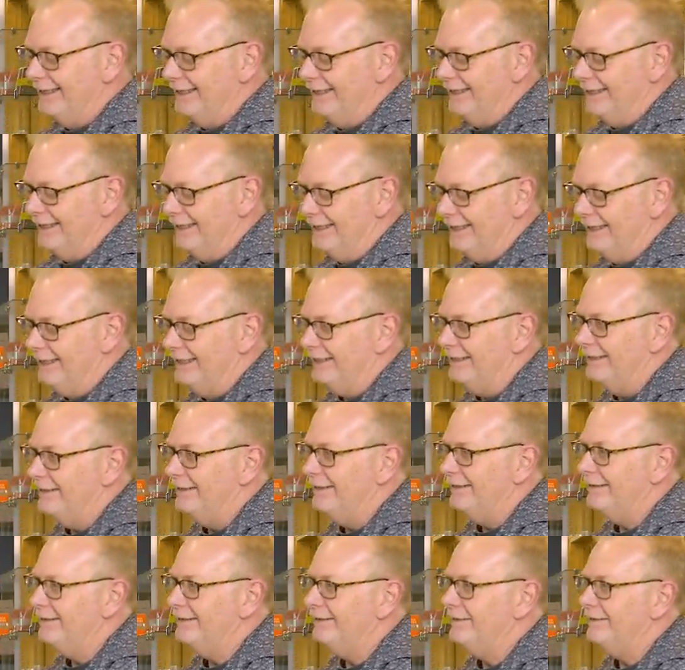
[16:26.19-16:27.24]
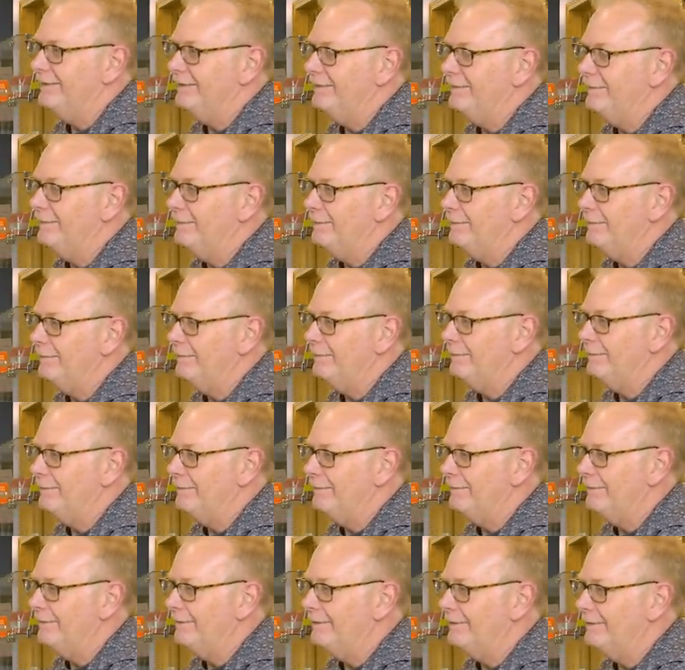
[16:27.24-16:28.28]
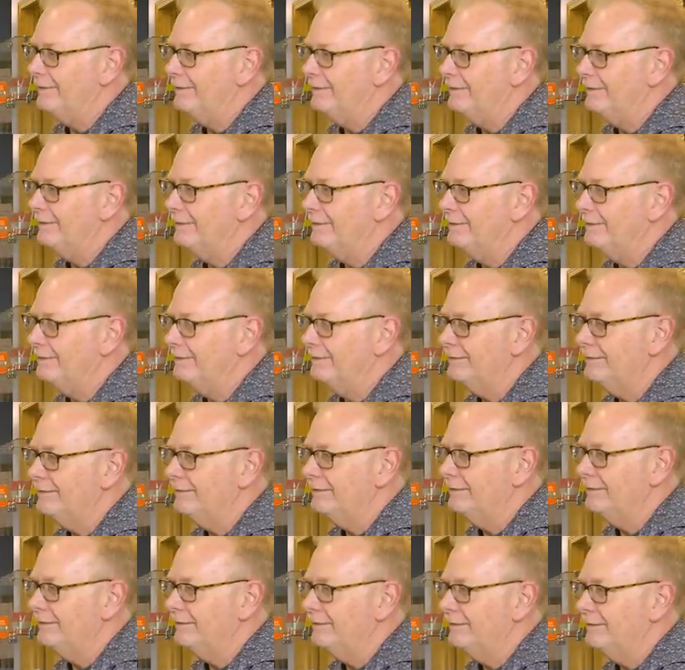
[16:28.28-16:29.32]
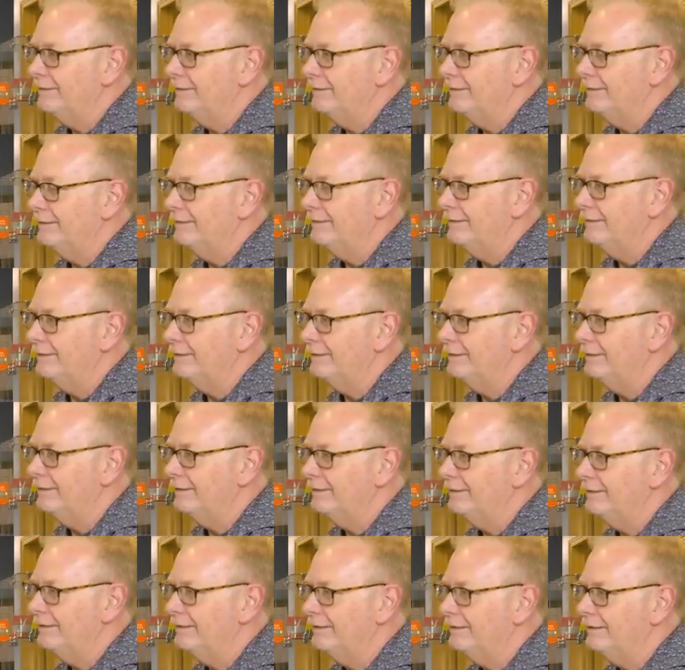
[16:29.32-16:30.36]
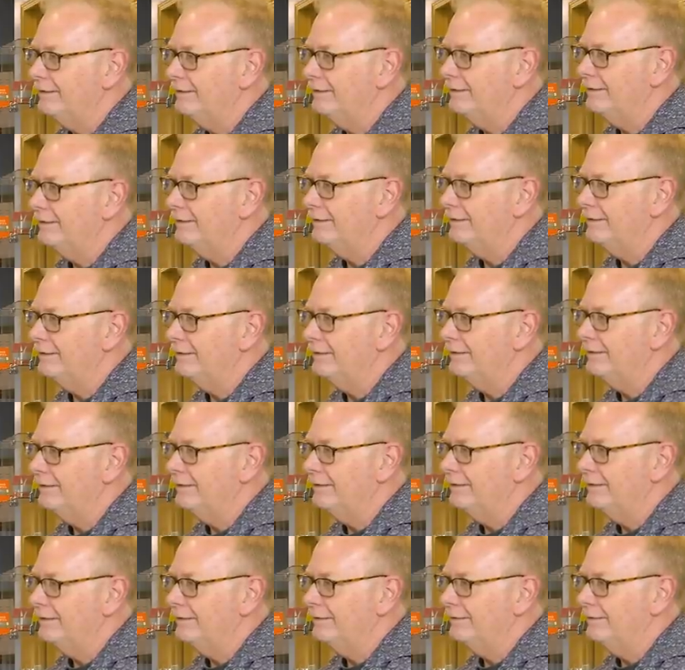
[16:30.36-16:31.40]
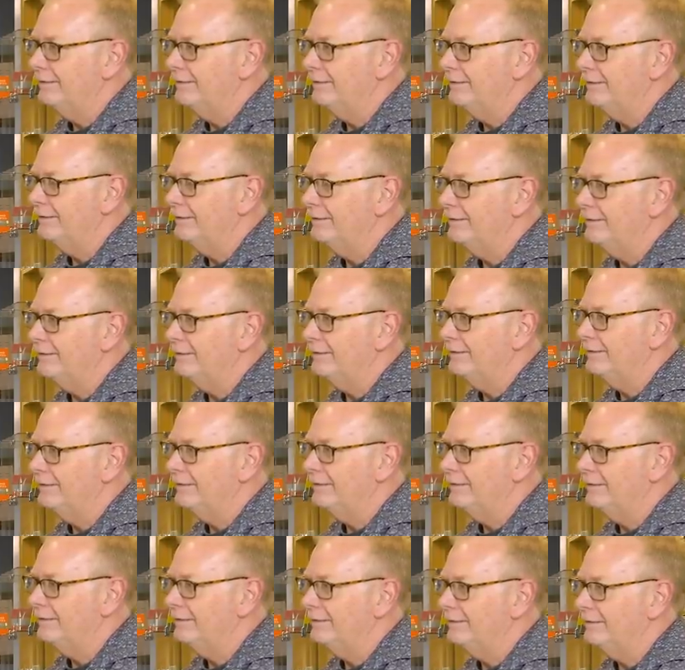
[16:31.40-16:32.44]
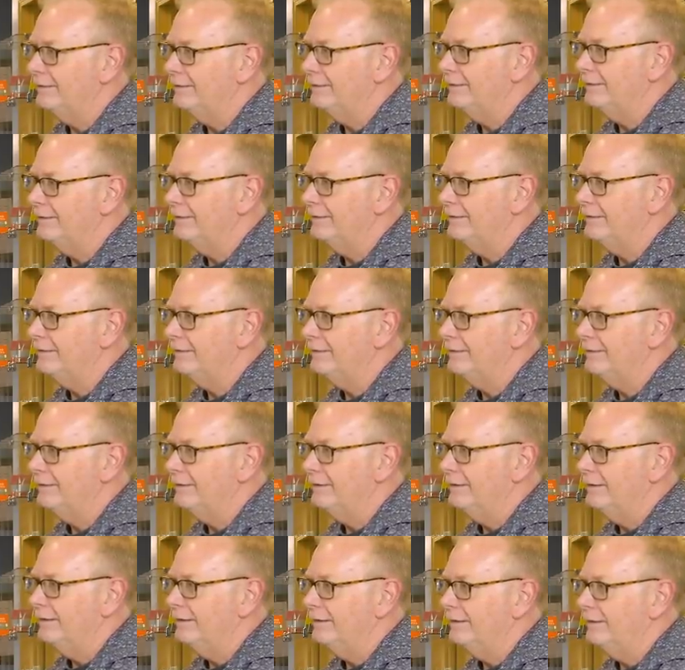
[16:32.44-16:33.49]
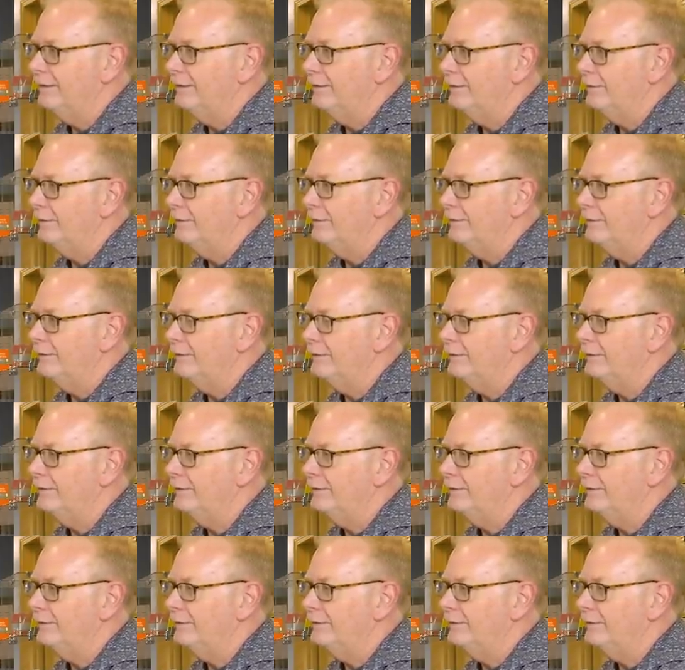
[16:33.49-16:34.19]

The person shown says nothing.